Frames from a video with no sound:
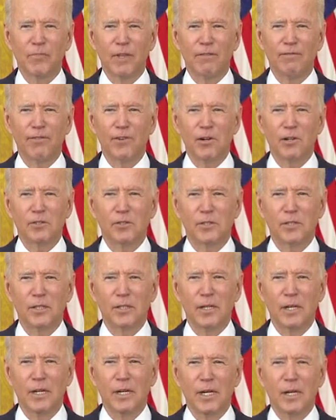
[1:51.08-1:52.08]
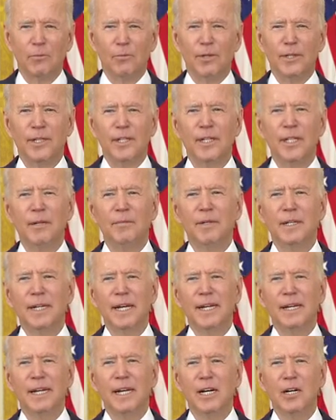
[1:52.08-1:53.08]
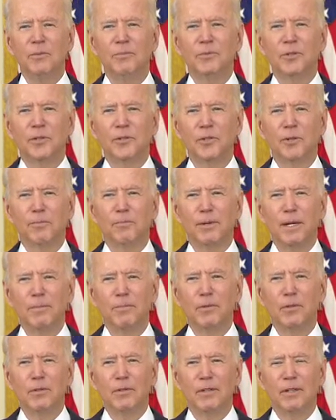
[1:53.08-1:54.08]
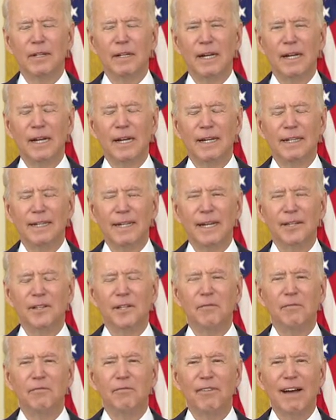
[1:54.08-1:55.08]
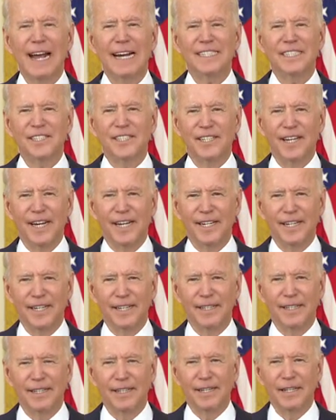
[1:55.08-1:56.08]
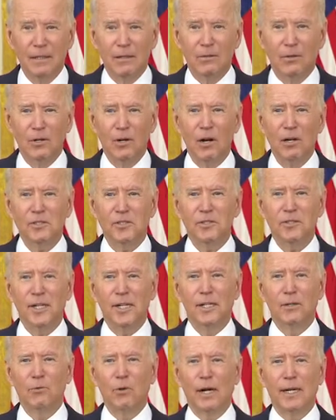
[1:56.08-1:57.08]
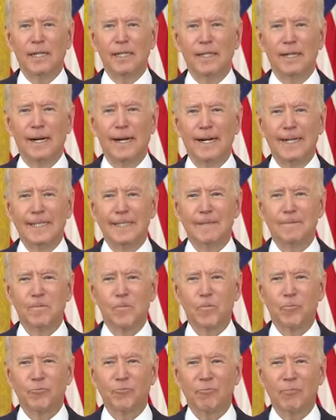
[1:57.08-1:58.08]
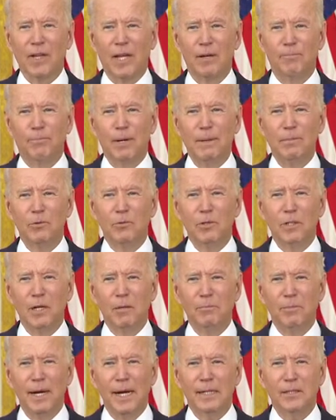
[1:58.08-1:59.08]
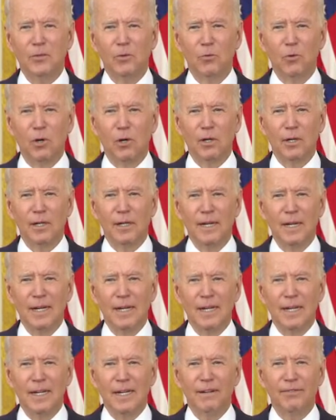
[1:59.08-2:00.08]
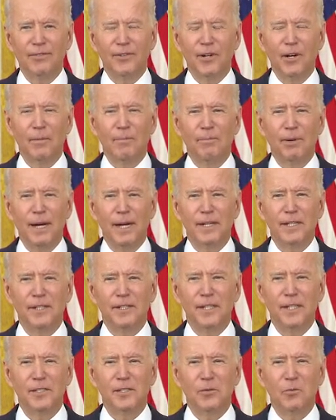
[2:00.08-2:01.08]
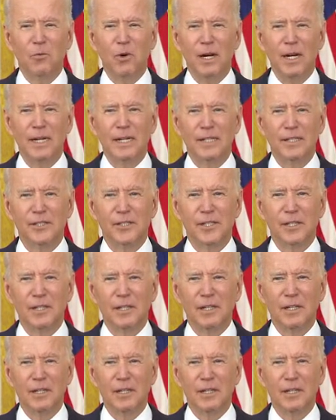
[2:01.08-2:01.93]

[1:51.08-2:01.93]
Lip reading: First, we need them to get help to their people and get them vaccinated. We also need to recognize that people will come back to work if they are paid a decent wage.